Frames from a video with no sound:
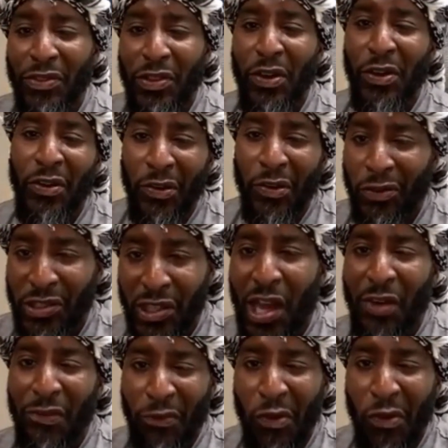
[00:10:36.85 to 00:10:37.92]
or
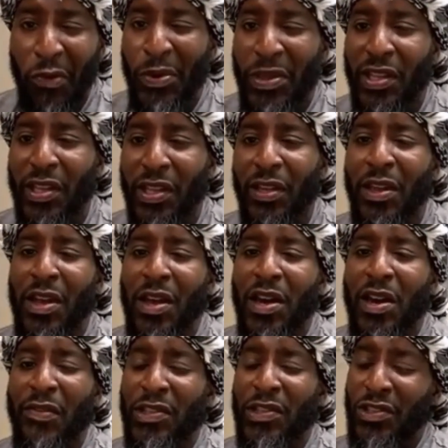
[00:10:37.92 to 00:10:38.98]
July 4th weekend
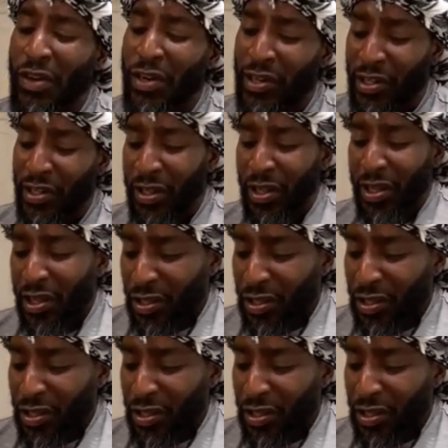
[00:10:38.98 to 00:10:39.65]
of the training.